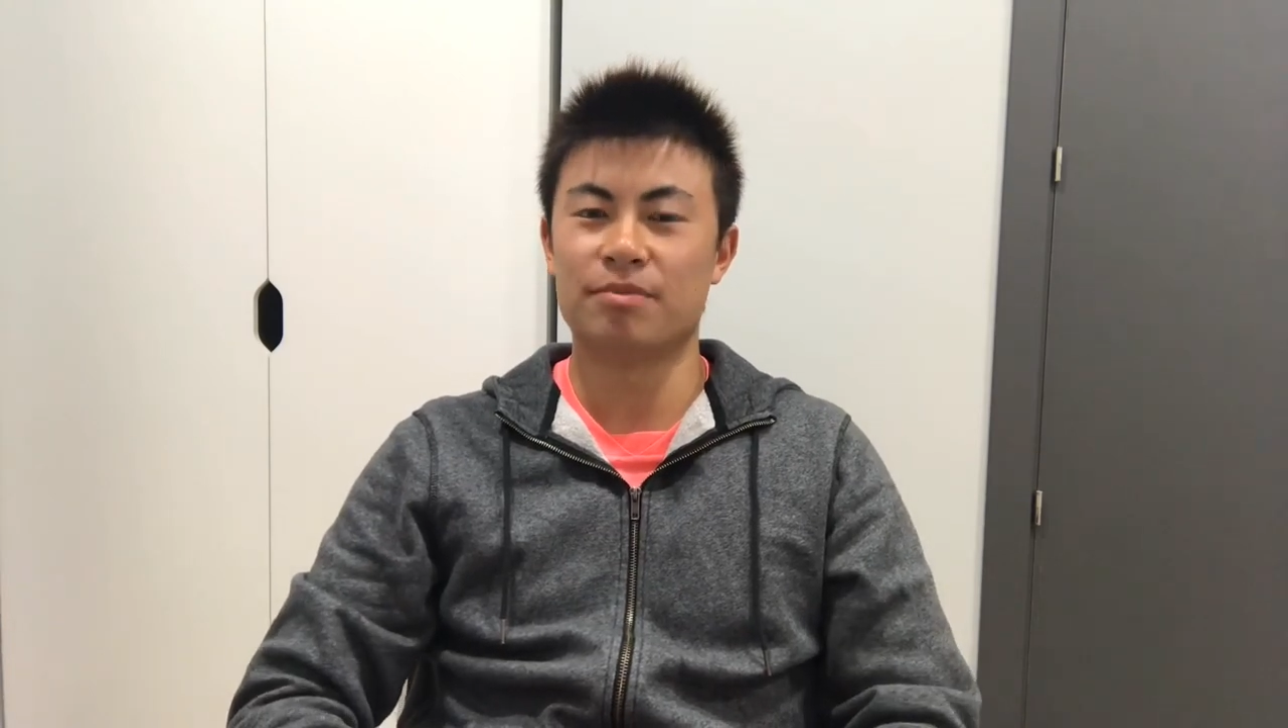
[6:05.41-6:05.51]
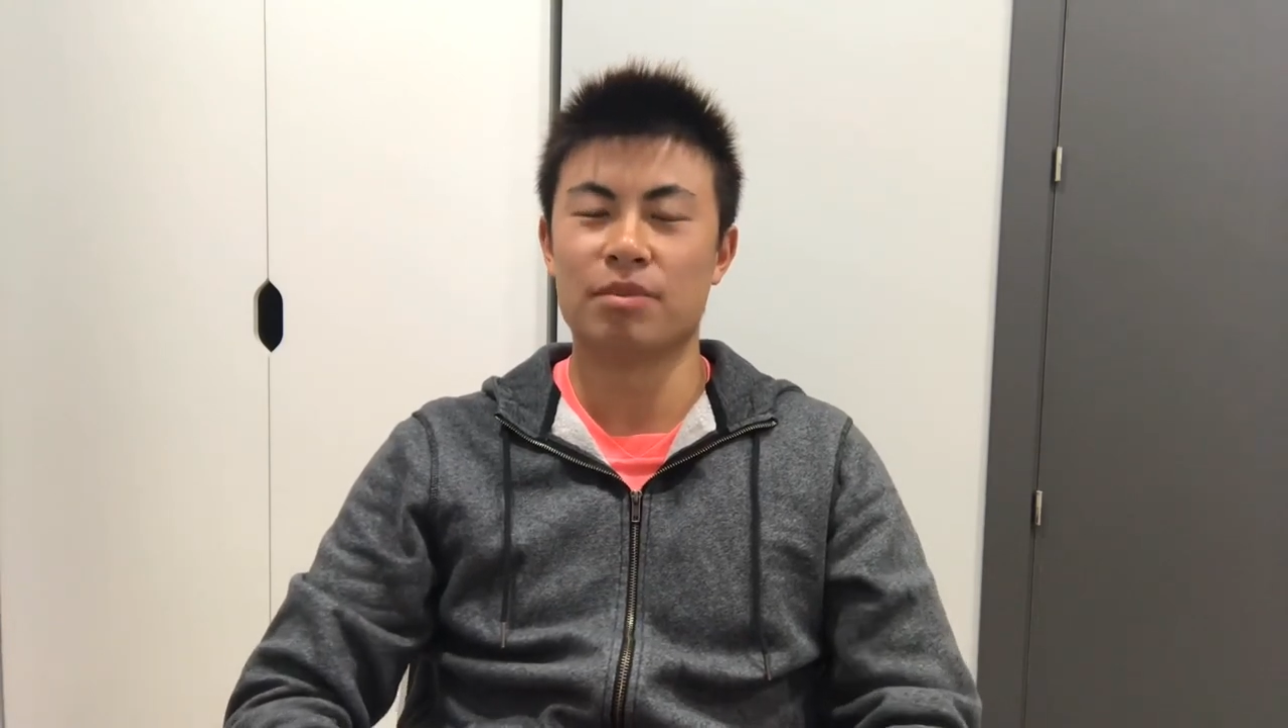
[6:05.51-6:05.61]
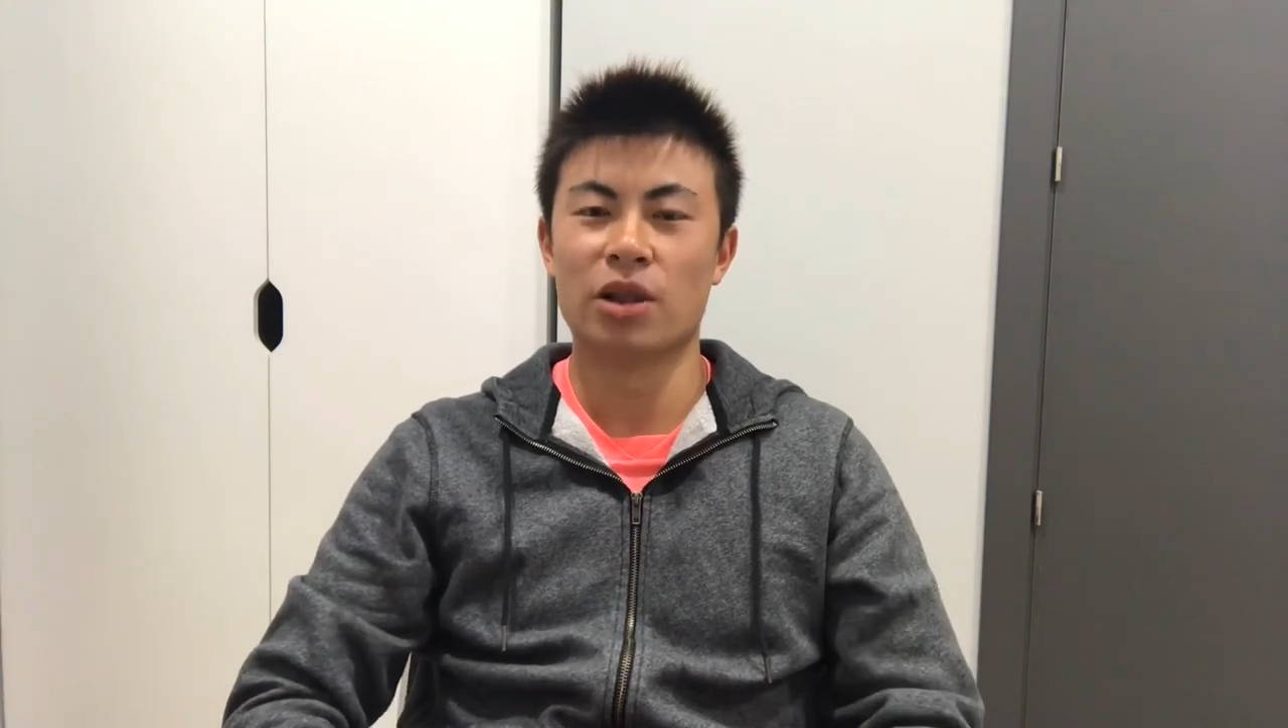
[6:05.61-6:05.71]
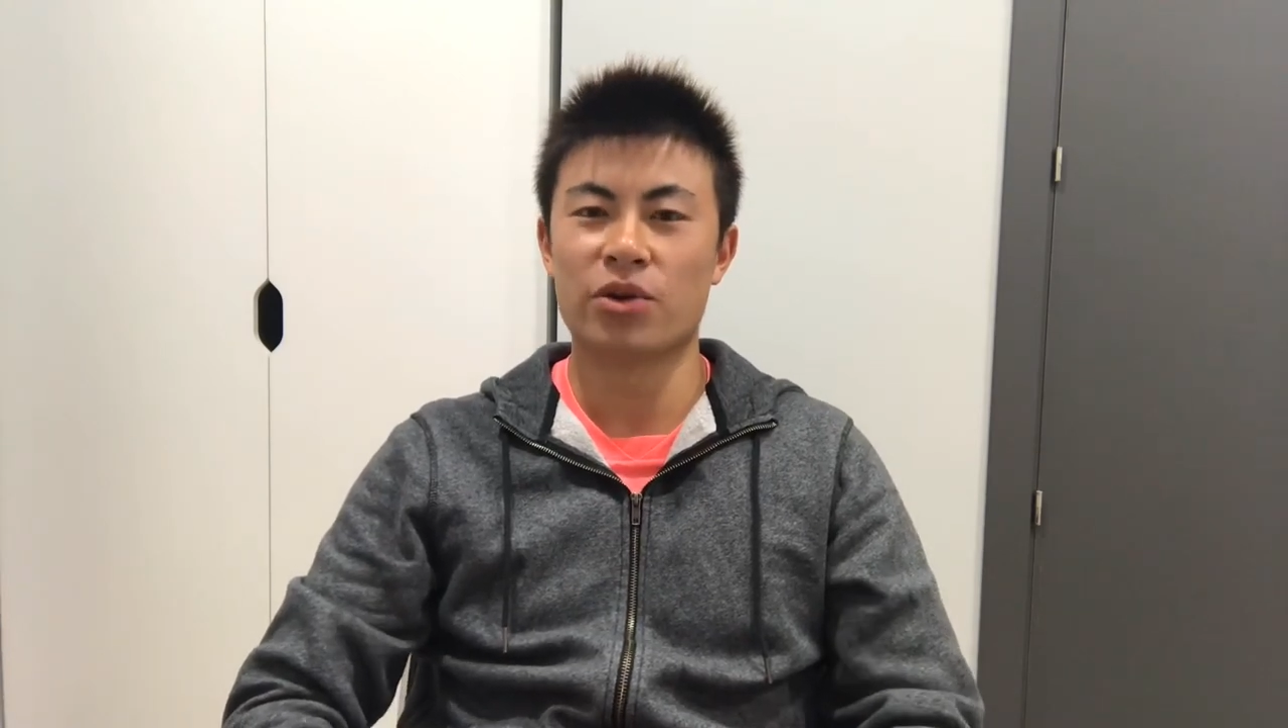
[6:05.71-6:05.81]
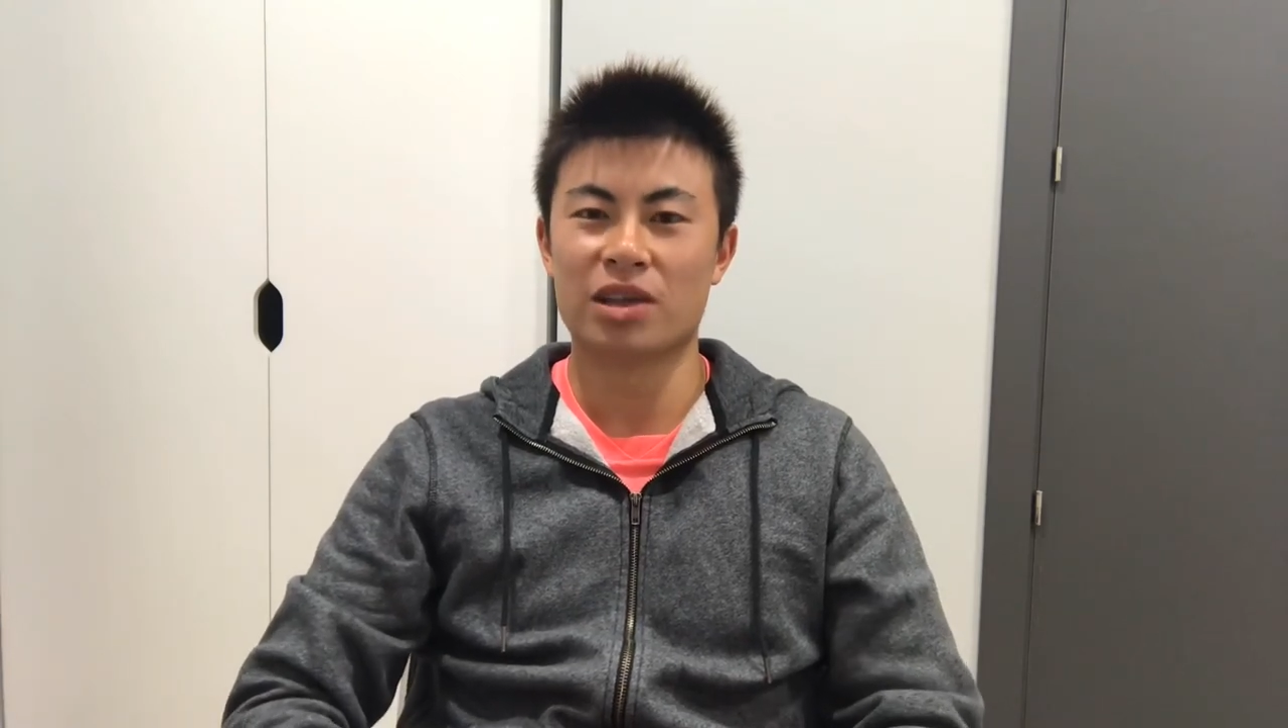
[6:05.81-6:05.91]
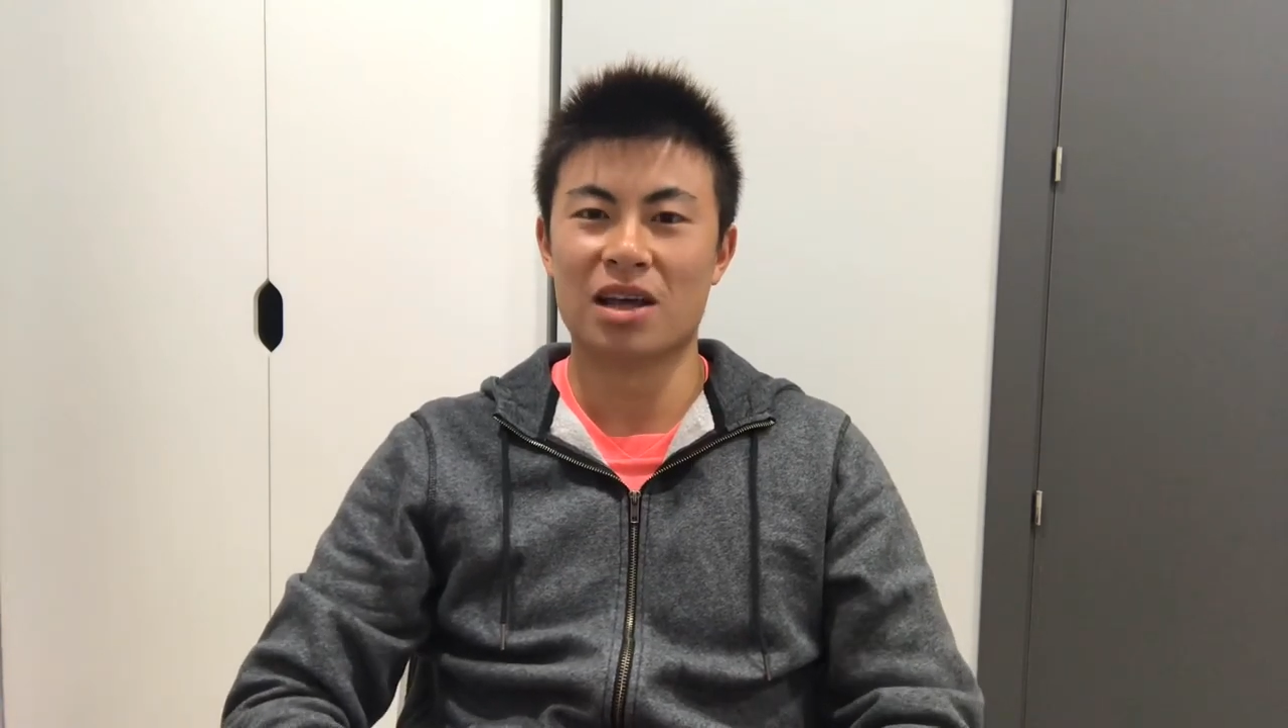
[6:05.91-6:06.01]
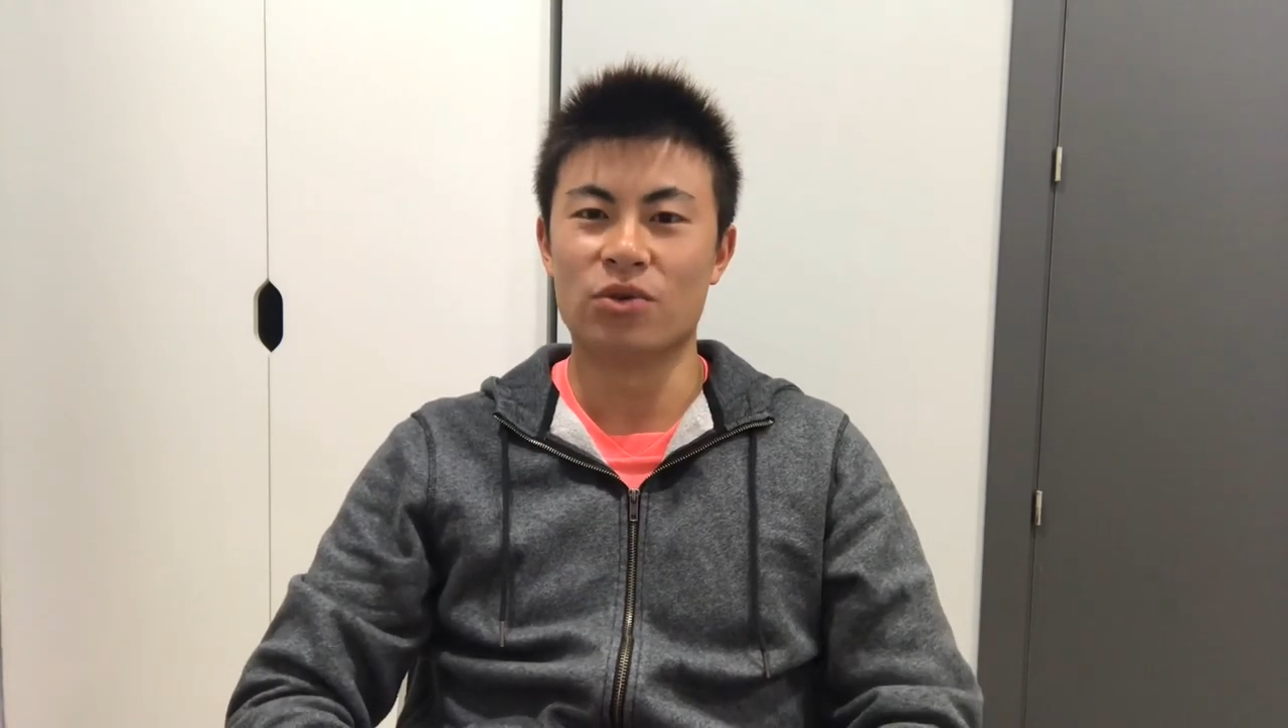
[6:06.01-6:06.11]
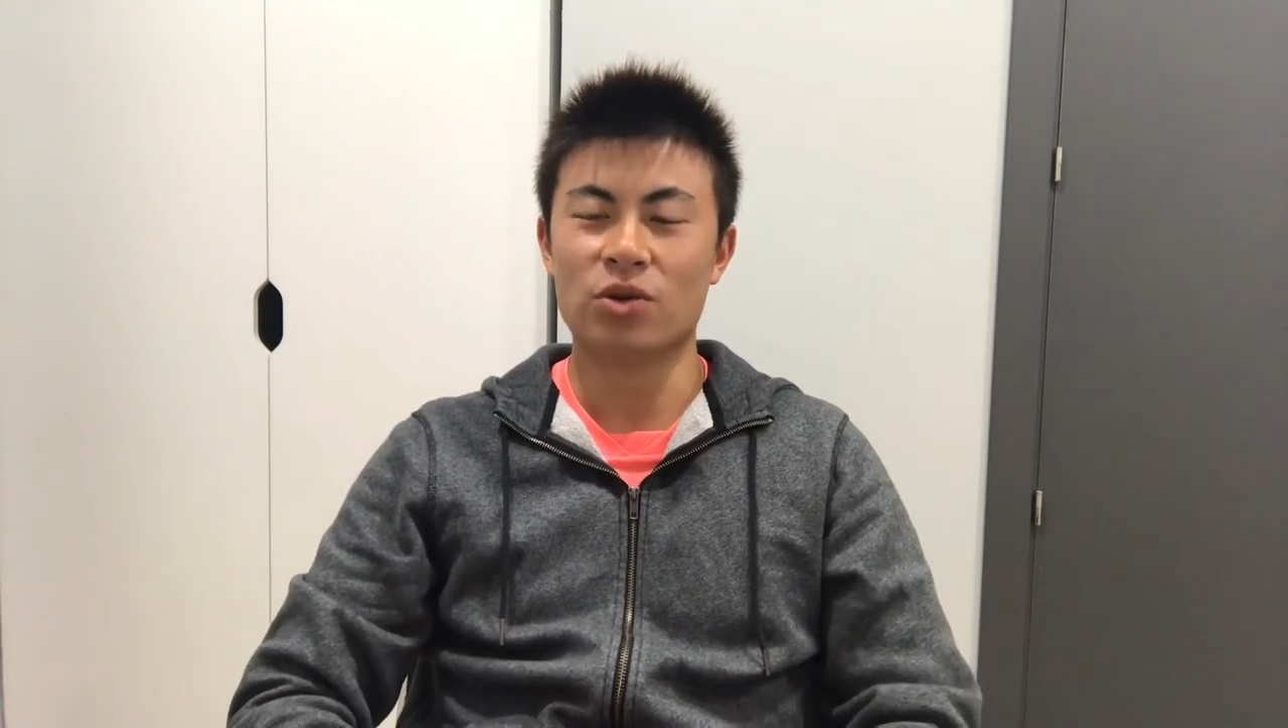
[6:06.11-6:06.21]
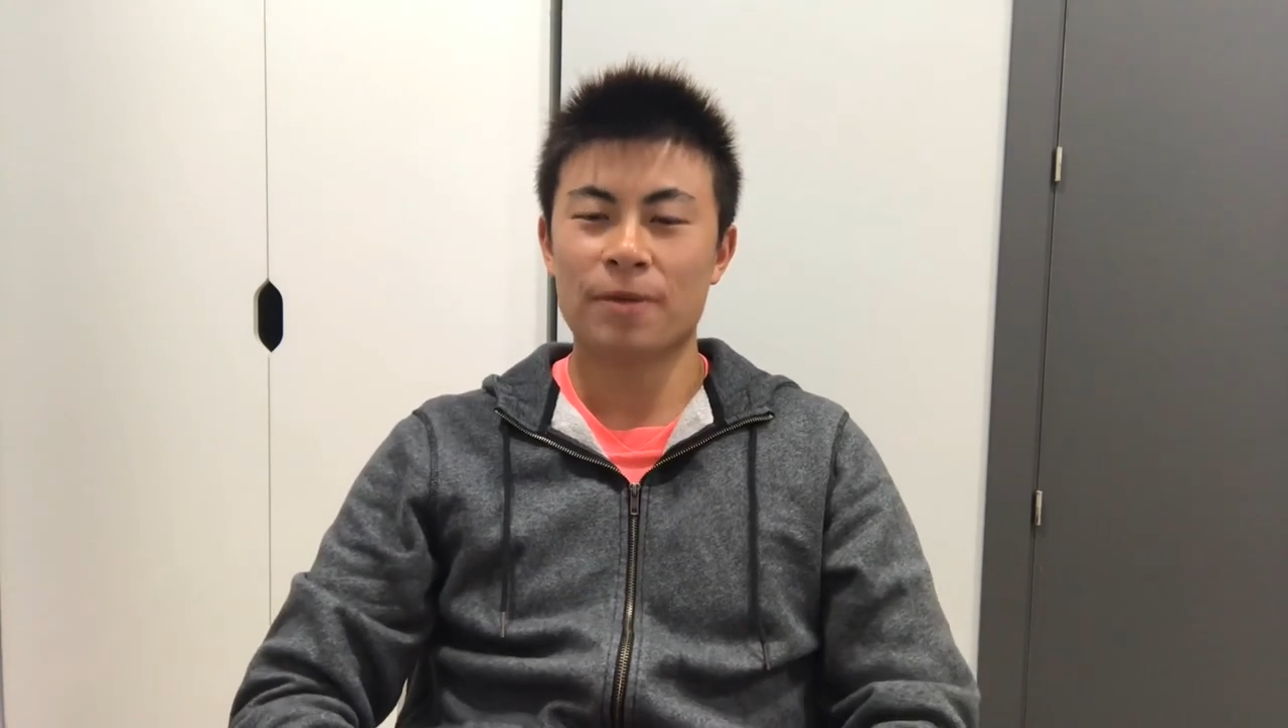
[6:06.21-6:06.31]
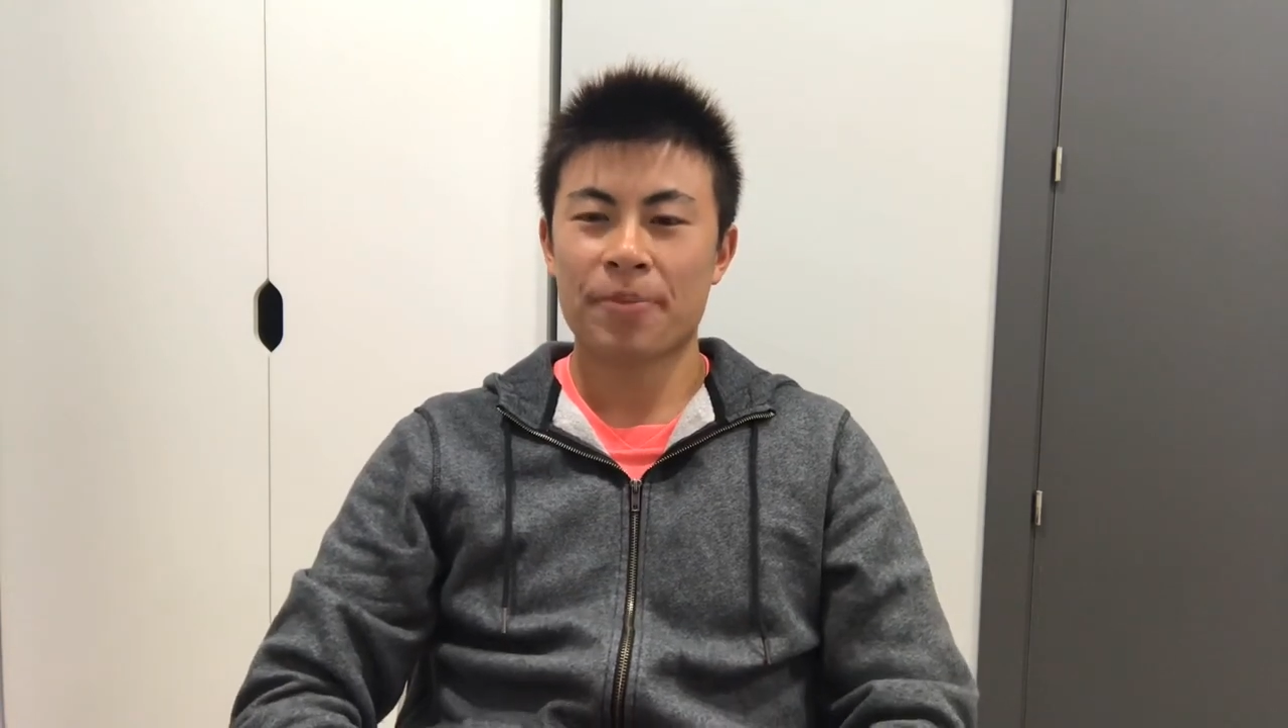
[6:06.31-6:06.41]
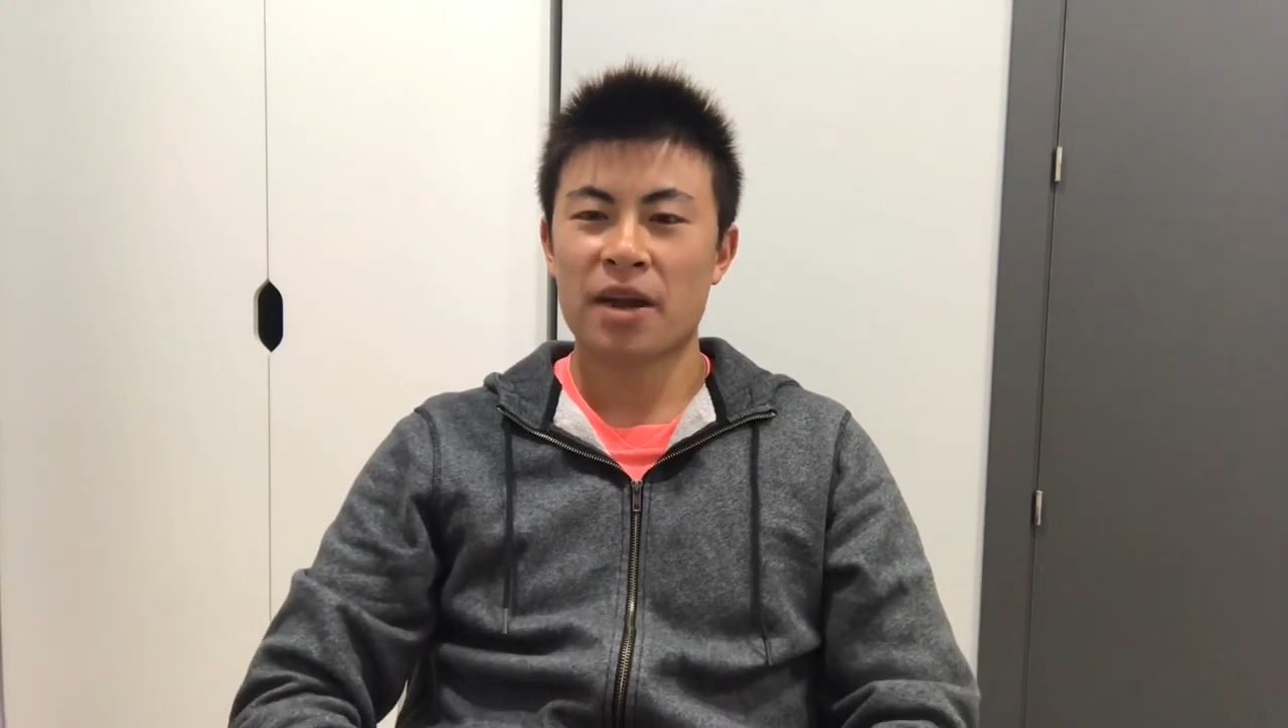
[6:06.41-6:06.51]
below your level?